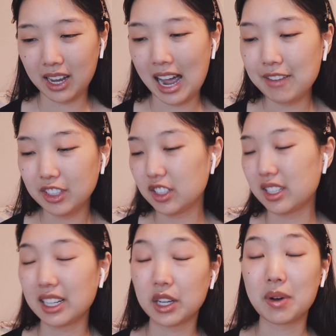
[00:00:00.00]
I haven't
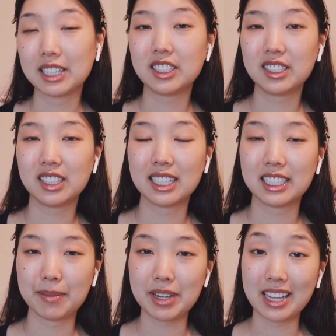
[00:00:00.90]
looked at the questions you guys
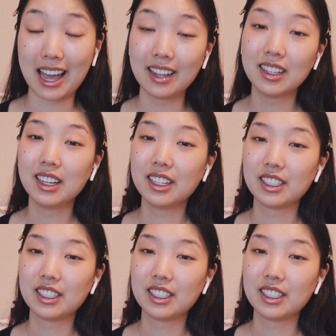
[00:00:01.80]
sent me yet,